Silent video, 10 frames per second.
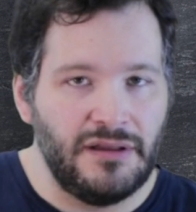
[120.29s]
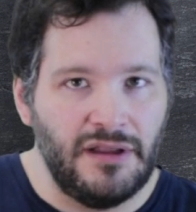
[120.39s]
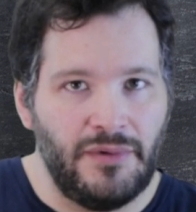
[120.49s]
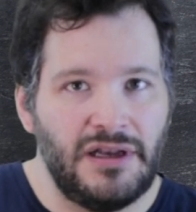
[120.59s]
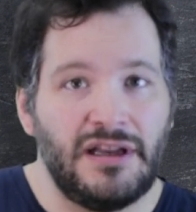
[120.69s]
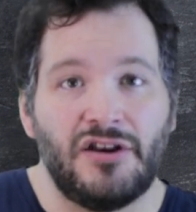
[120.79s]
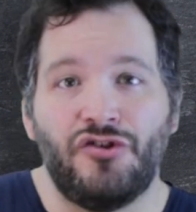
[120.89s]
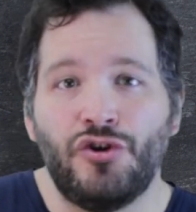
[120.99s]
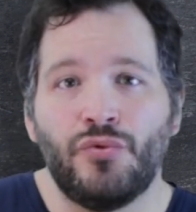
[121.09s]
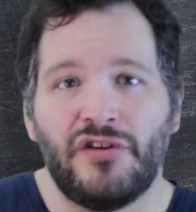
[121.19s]
and limited can
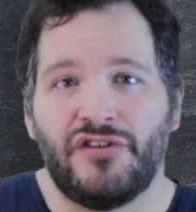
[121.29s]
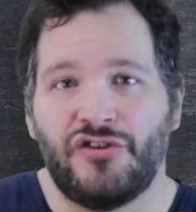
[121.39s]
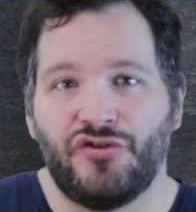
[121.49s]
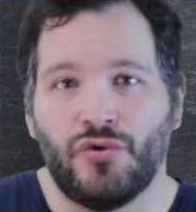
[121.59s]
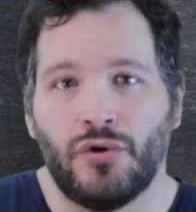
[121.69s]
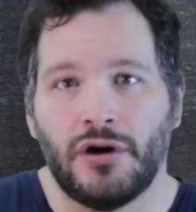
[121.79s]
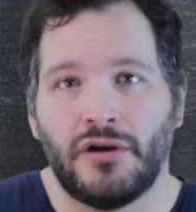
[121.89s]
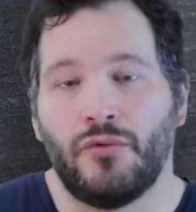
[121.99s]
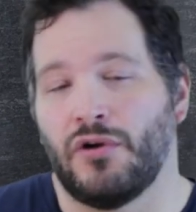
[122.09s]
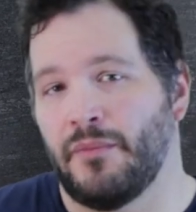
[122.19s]
do residential
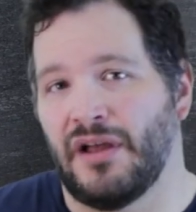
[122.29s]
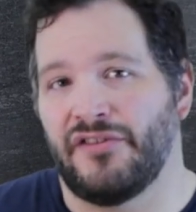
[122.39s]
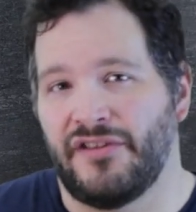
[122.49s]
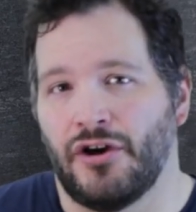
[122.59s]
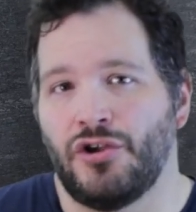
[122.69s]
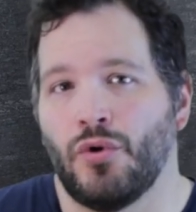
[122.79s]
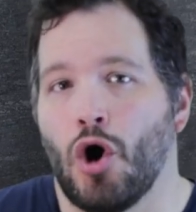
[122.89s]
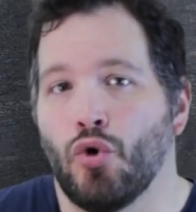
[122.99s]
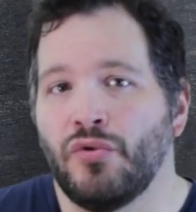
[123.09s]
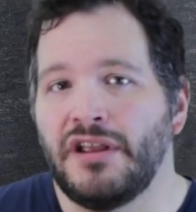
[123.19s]
work, what I'm about to tell you
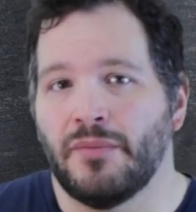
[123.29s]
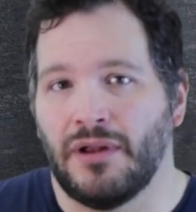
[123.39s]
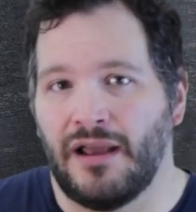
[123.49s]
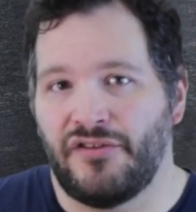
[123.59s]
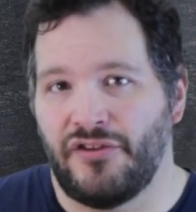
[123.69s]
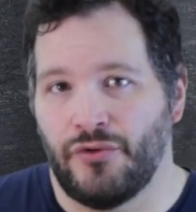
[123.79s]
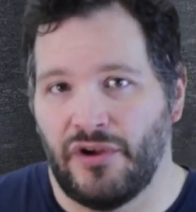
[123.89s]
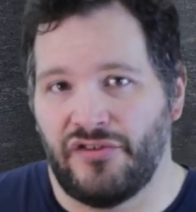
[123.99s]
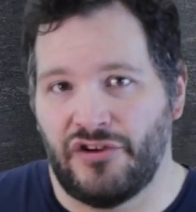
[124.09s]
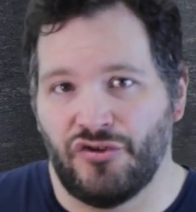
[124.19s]
only applies to the
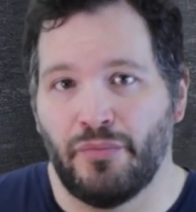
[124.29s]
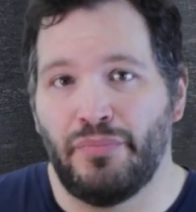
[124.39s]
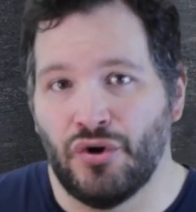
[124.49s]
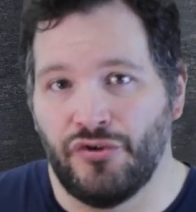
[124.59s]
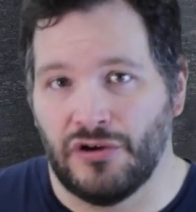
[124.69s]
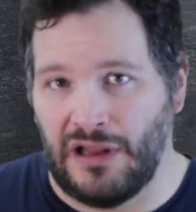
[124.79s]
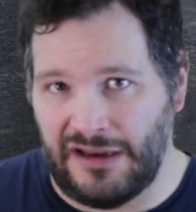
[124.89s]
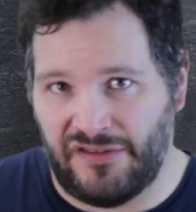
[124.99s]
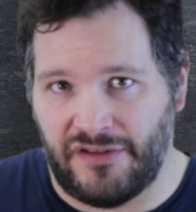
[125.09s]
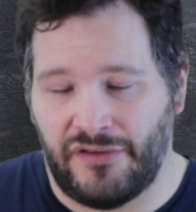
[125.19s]
residential builder
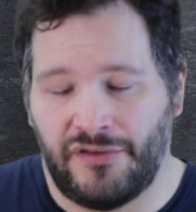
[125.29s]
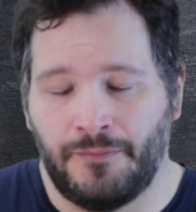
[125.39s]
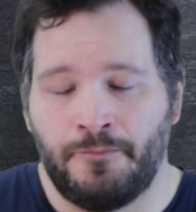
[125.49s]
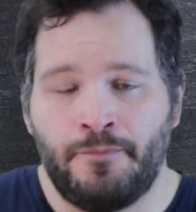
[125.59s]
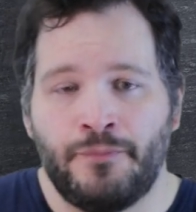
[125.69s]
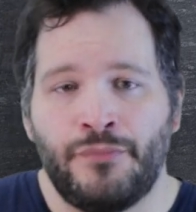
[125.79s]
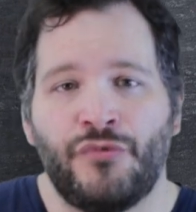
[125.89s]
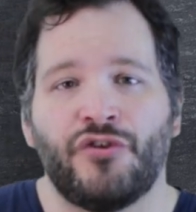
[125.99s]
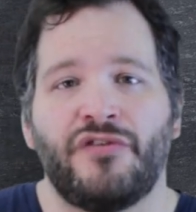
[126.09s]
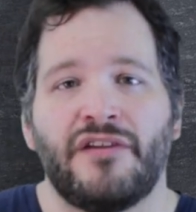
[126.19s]
license.
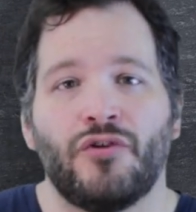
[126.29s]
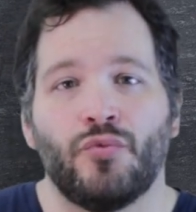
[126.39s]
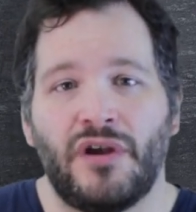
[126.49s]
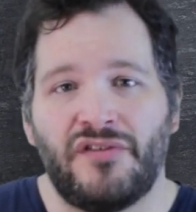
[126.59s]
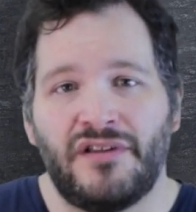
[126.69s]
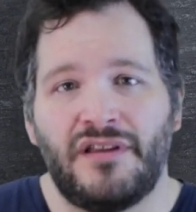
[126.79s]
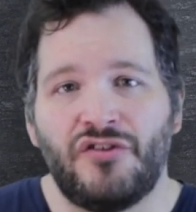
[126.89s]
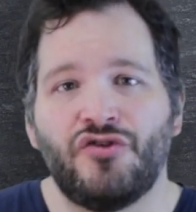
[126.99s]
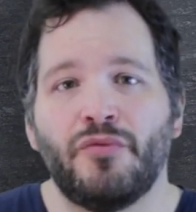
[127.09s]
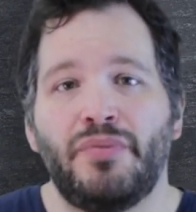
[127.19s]
So if you have the
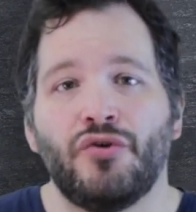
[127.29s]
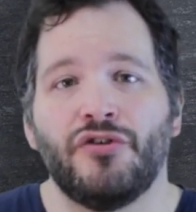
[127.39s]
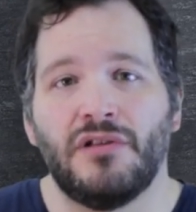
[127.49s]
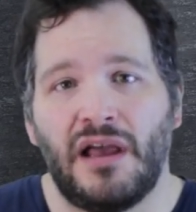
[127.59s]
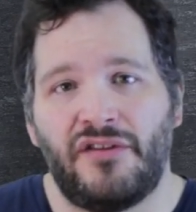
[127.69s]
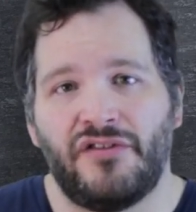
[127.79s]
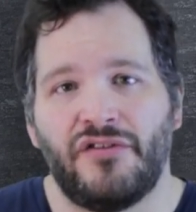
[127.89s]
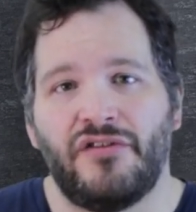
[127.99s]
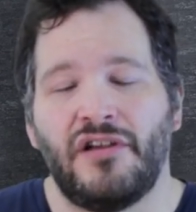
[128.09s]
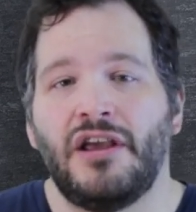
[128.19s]
residential builder
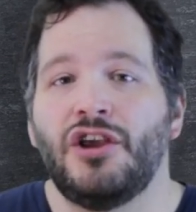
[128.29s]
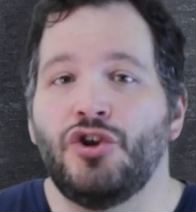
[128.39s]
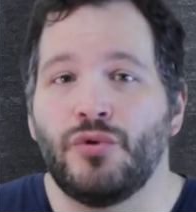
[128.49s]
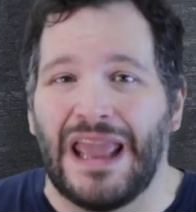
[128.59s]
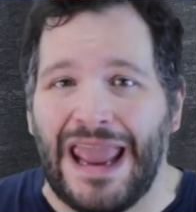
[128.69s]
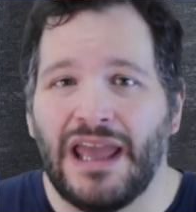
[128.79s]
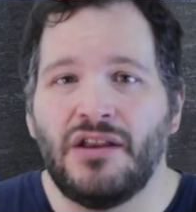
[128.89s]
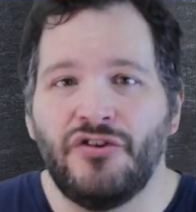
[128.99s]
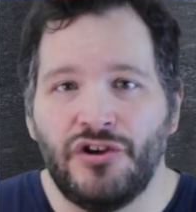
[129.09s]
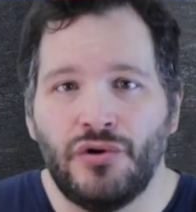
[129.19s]
license, you
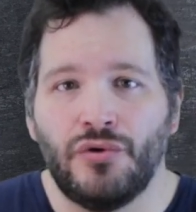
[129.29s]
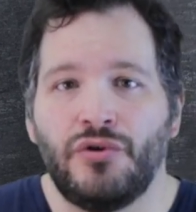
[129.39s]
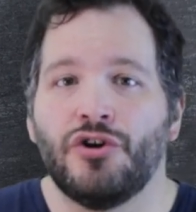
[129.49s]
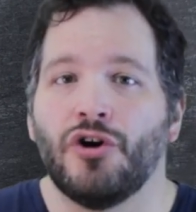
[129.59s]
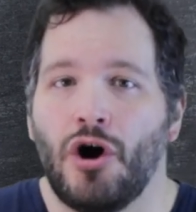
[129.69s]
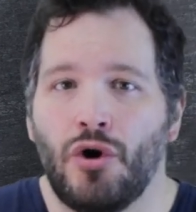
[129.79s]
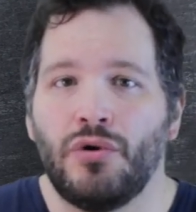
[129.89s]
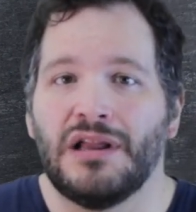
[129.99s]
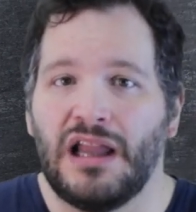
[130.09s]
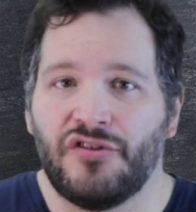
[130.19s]
can do your
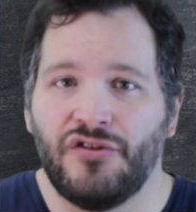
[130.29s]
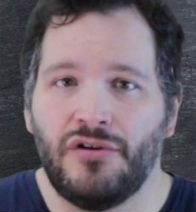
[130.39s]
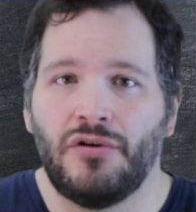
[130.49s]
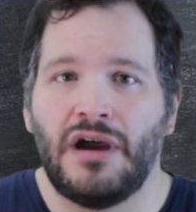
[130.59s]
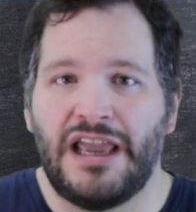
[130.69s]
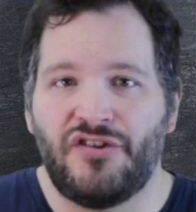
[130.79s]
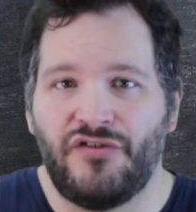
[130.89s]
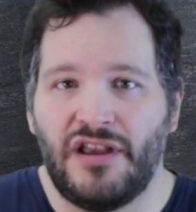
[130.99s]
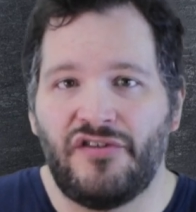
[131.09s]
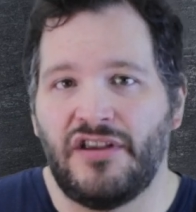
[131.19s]
own electrical,
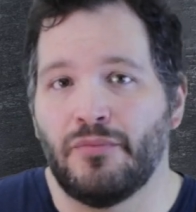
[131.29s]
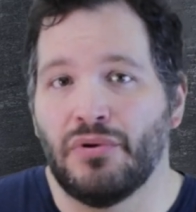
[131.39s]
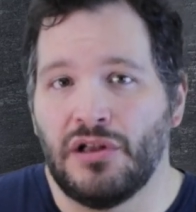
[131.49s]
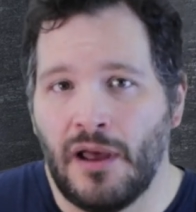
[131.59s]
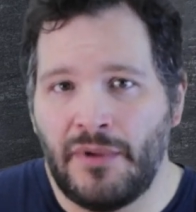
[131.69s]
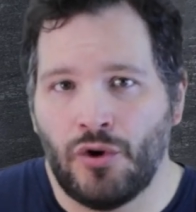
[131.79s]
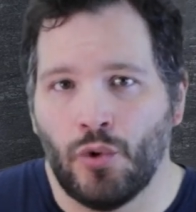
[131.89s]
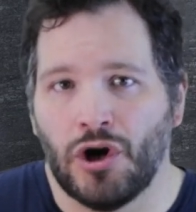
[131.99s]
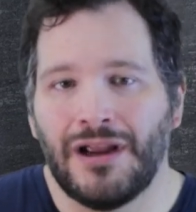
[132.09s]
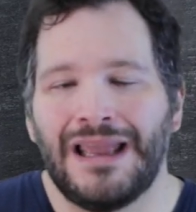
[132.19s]
HVAC, and plumbing
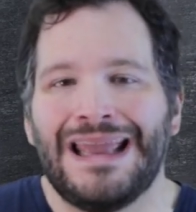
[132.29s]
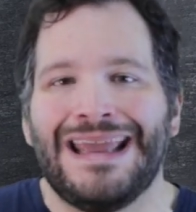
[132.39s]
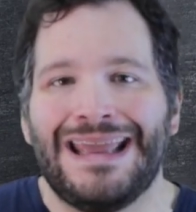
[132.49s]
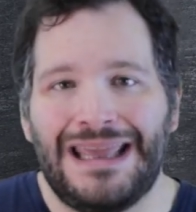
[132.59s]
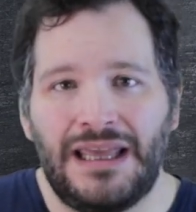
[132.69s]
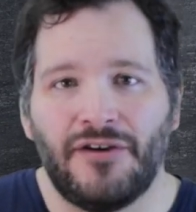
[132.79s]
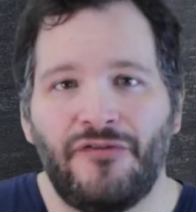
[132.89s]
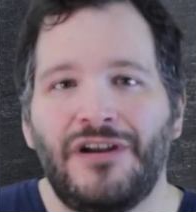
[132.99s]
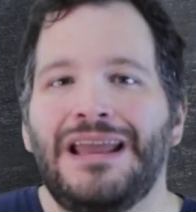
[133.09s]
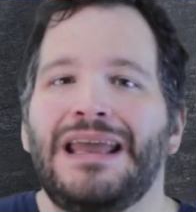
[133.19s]
work if
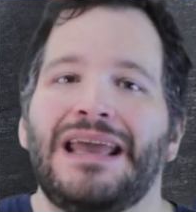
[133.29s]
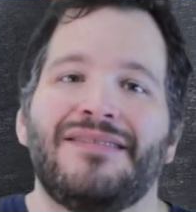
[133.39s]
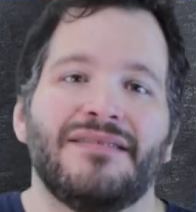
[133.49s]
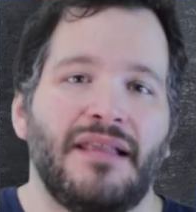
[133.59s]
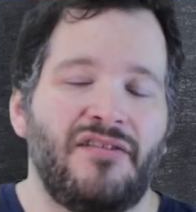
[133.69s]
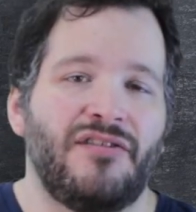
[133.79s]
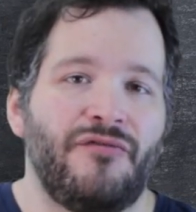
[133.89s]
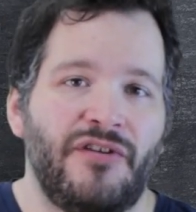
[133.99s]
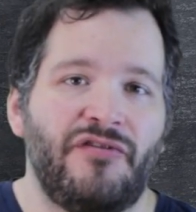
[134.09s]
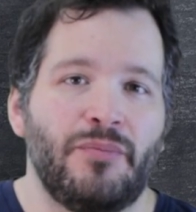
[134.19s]
it's less
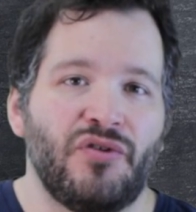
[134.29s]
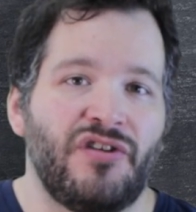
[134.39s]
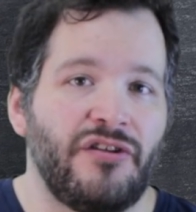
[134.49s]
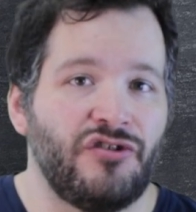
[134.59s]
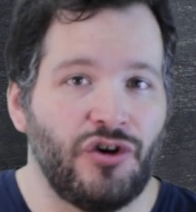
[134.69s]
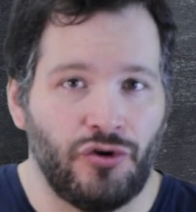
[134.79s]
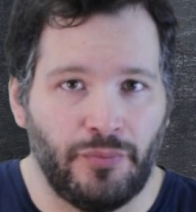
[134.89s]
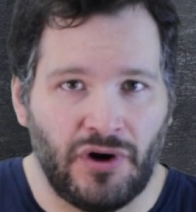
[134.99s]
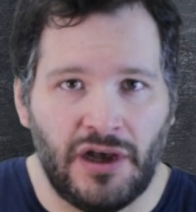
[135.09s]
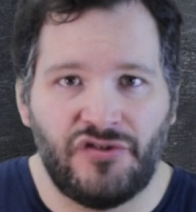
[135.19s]
than 50% of the total
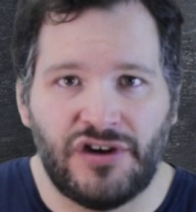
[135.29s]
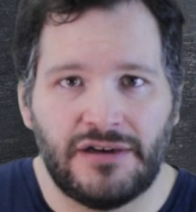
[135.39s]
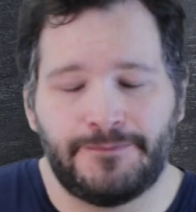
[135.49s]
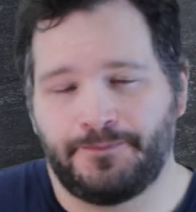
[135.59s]
project.